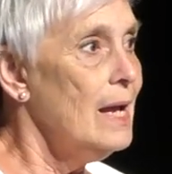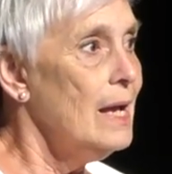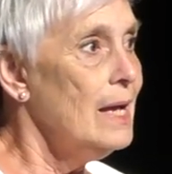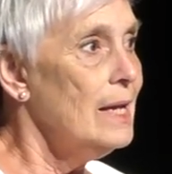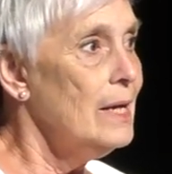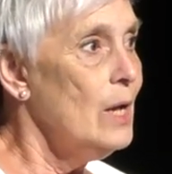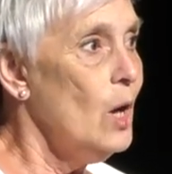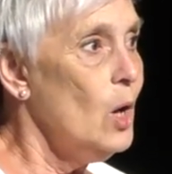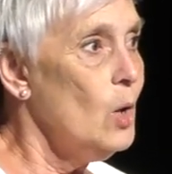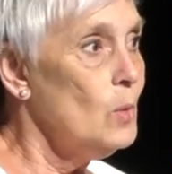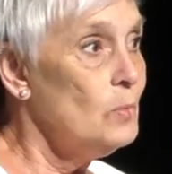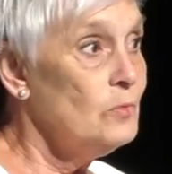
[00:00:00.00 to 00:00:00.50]
And
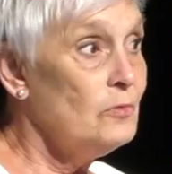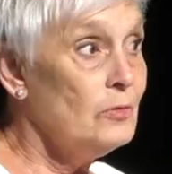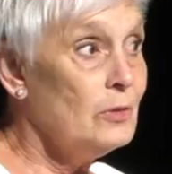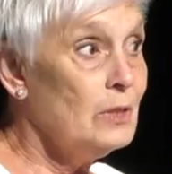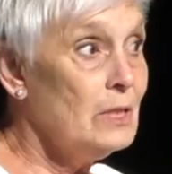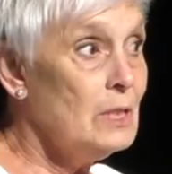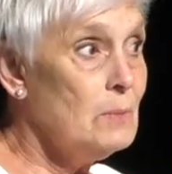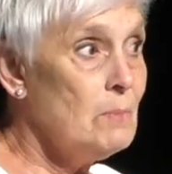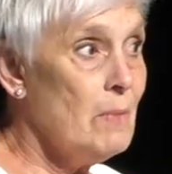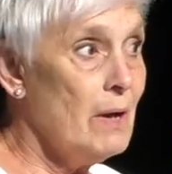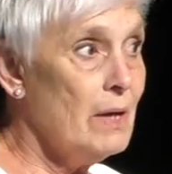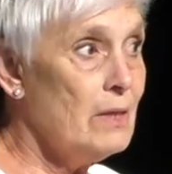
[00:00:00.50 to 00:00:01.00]

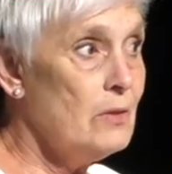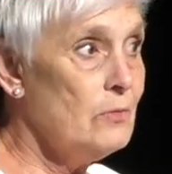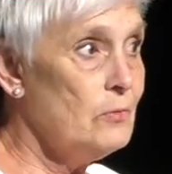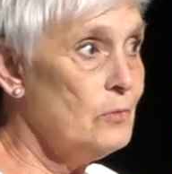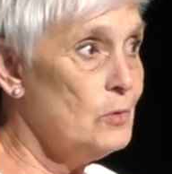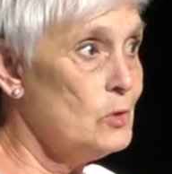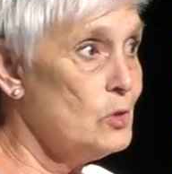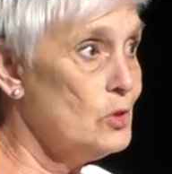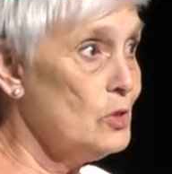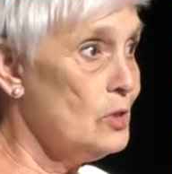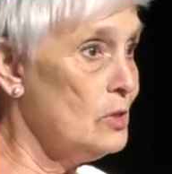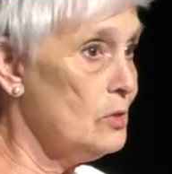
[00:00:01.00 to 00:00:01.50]
hopefully by the
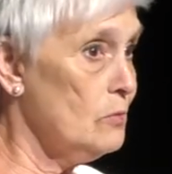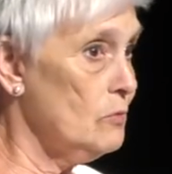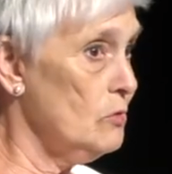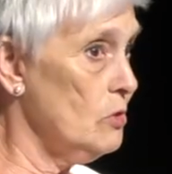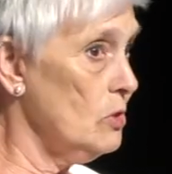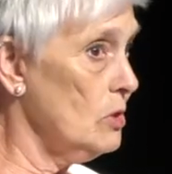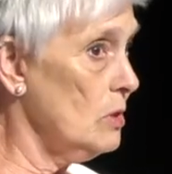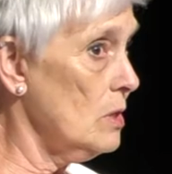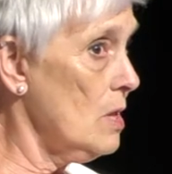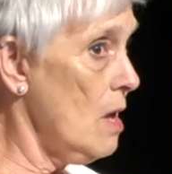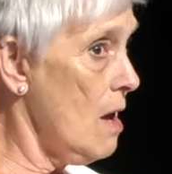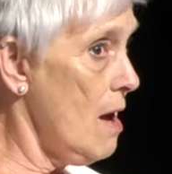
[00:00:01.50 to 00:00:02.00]
1st of
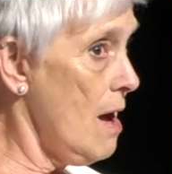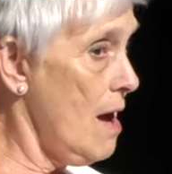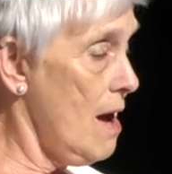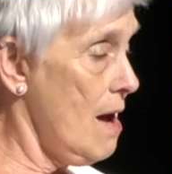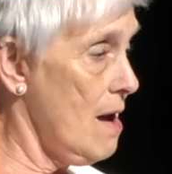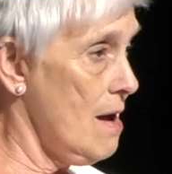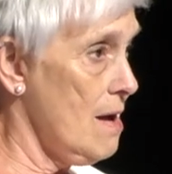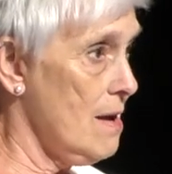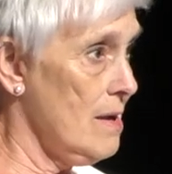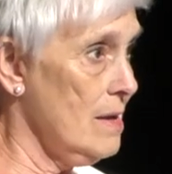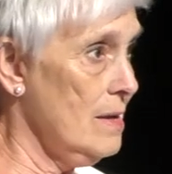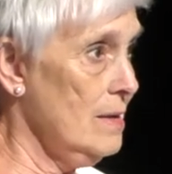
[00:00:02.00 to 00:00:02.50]

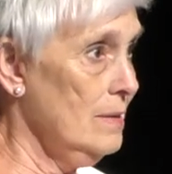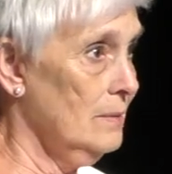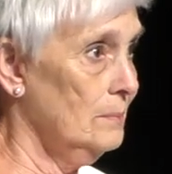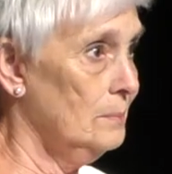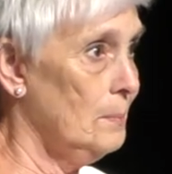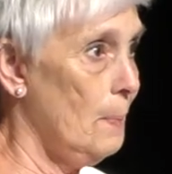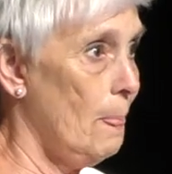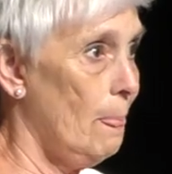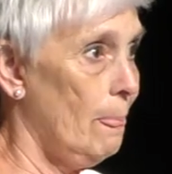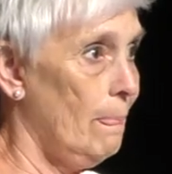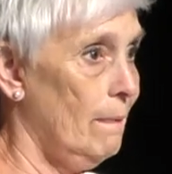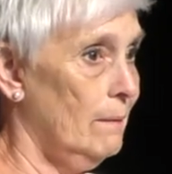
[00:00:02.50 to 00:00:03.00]
July,
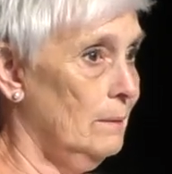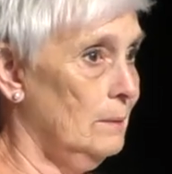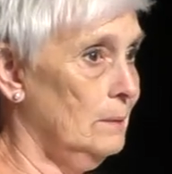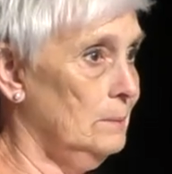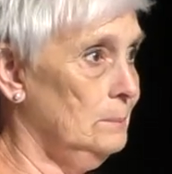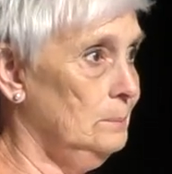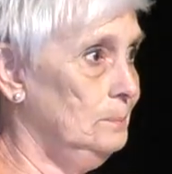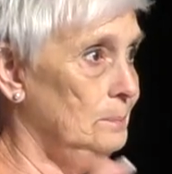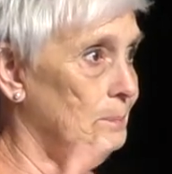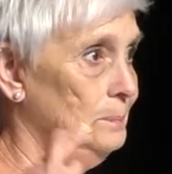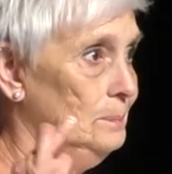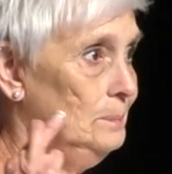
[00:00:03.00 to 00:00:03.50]

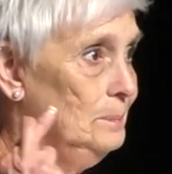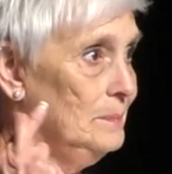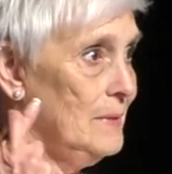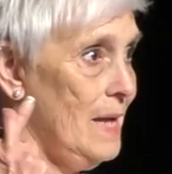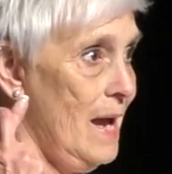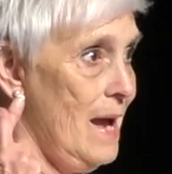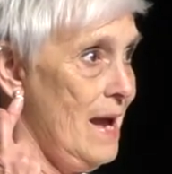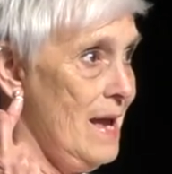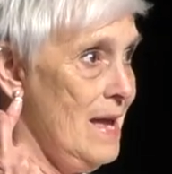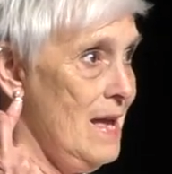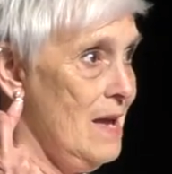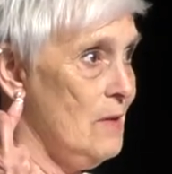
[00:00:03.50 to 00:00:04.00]

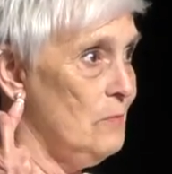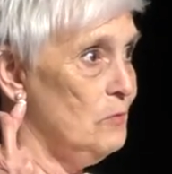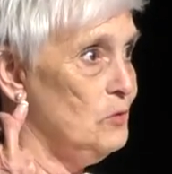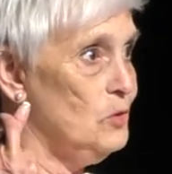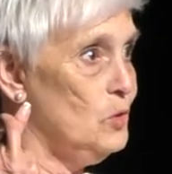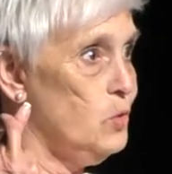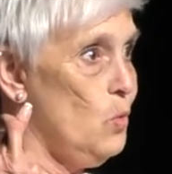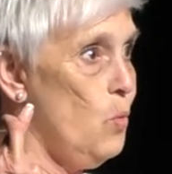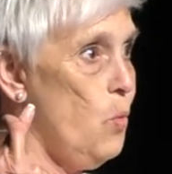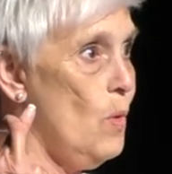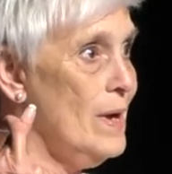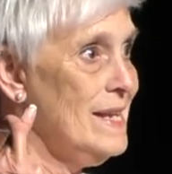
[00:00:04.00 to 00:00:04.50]
I have
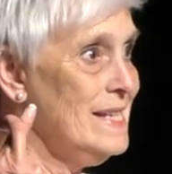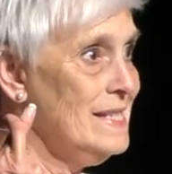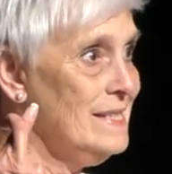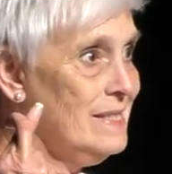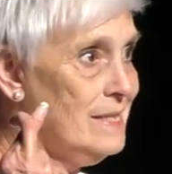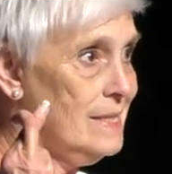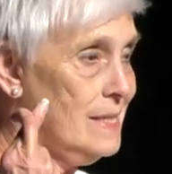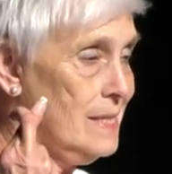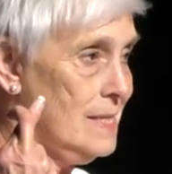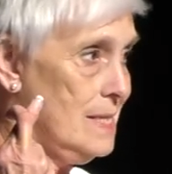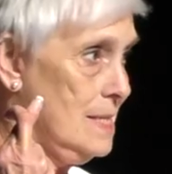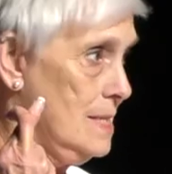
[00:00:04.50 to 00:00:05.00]

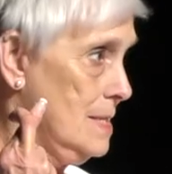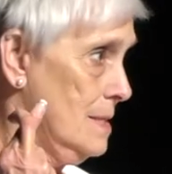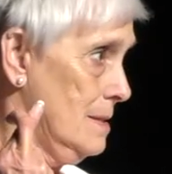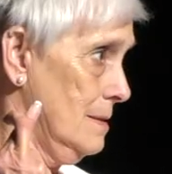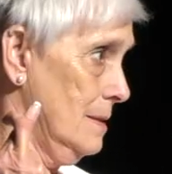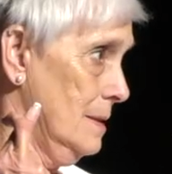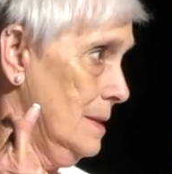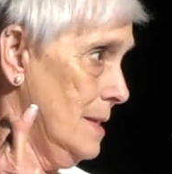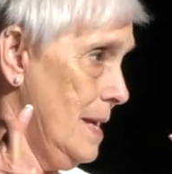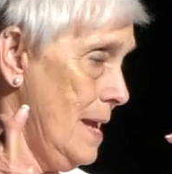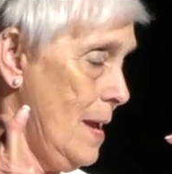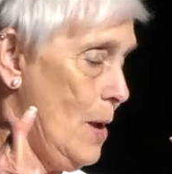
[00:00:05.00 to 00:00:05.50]
20
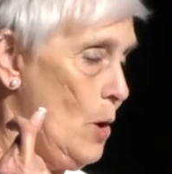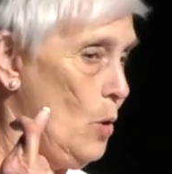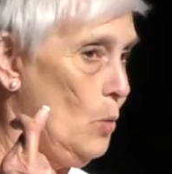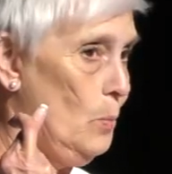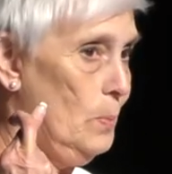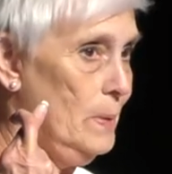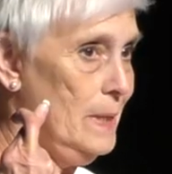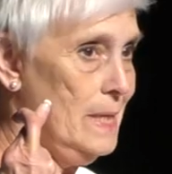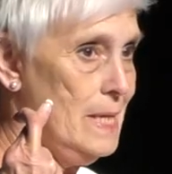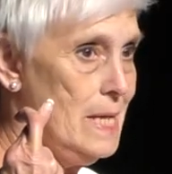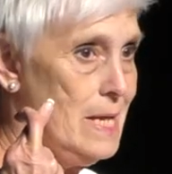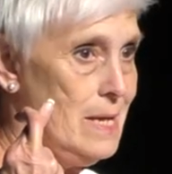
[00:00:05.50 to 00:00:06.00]

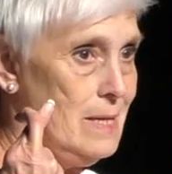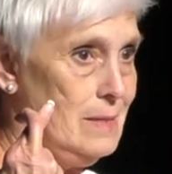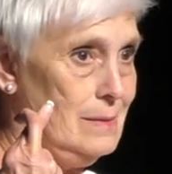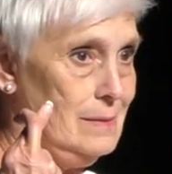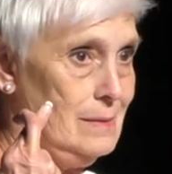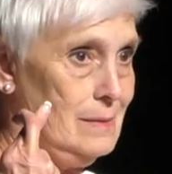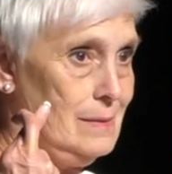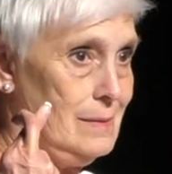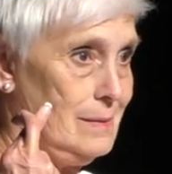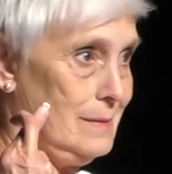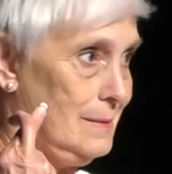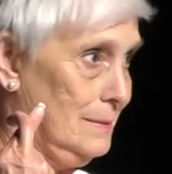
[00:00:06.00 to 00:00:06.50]

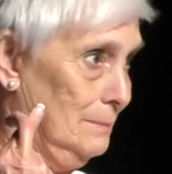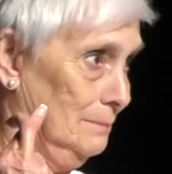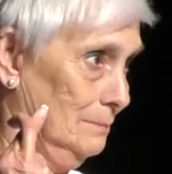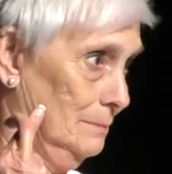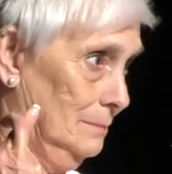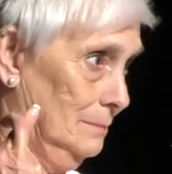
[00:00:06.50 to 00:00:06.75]
LPNs,